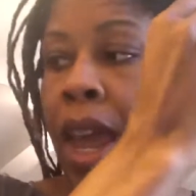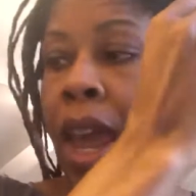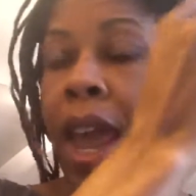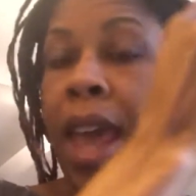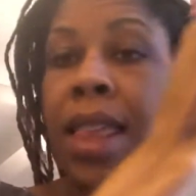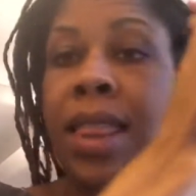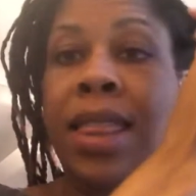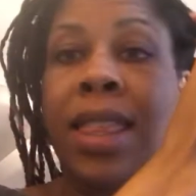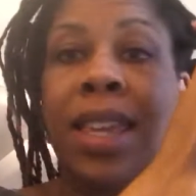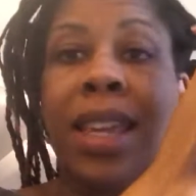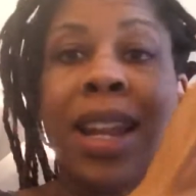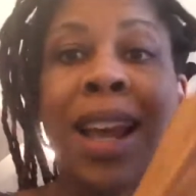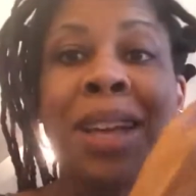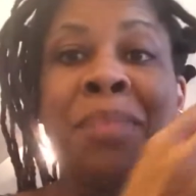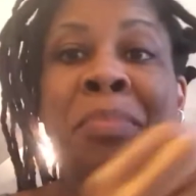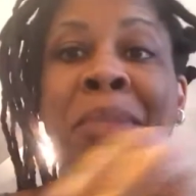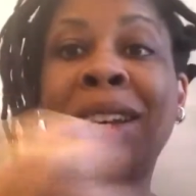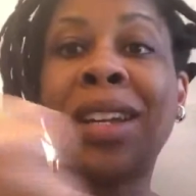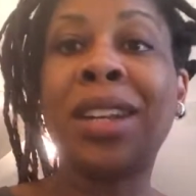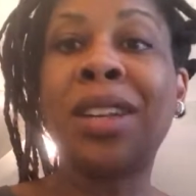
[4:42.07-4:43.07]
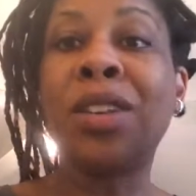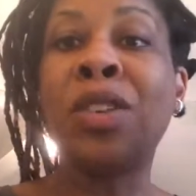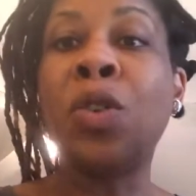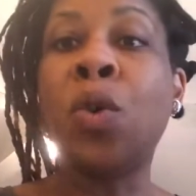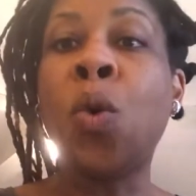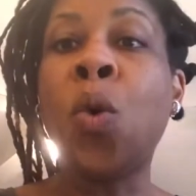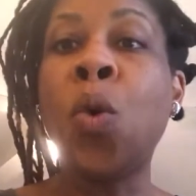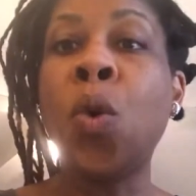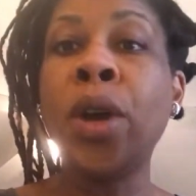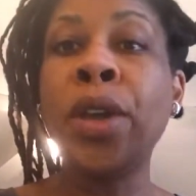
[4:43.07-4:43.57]
and then I put an
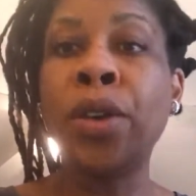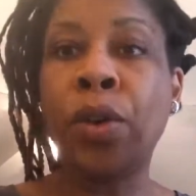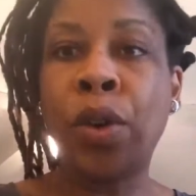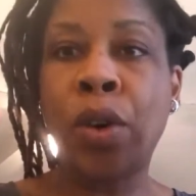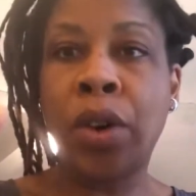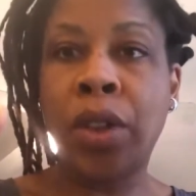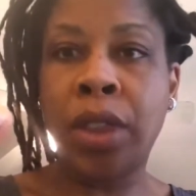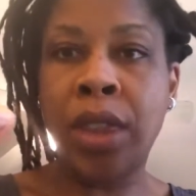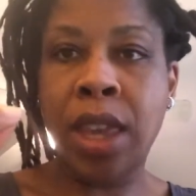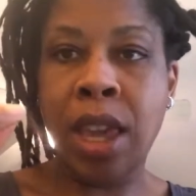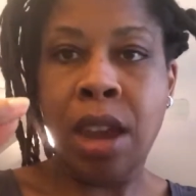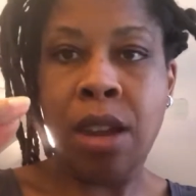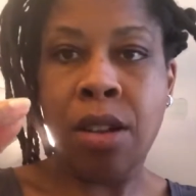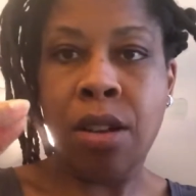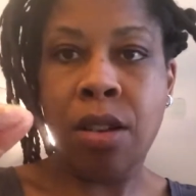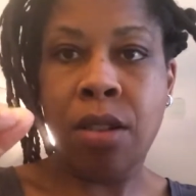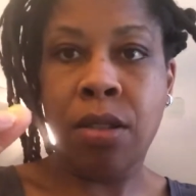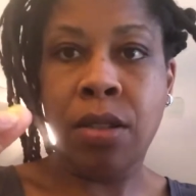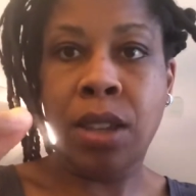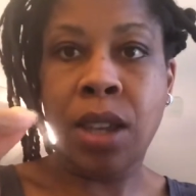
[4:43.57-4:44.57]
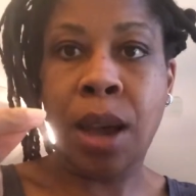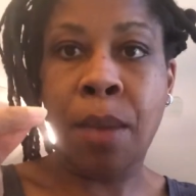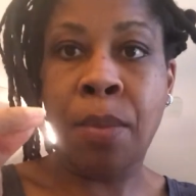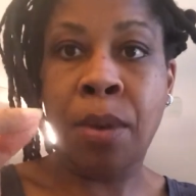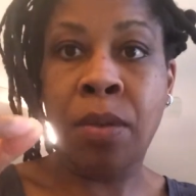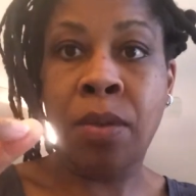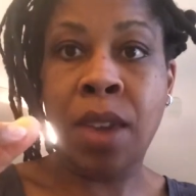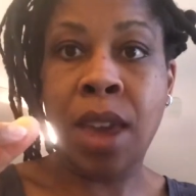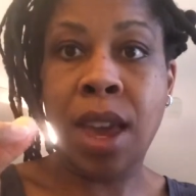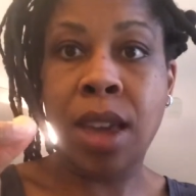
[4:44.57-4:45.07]
oil on there on top
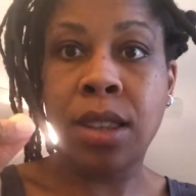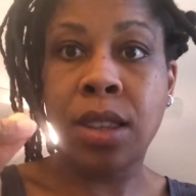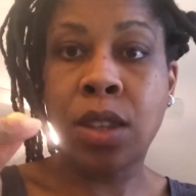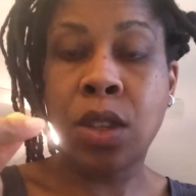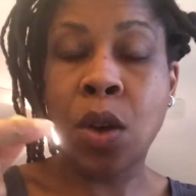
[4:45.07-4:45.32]
of that.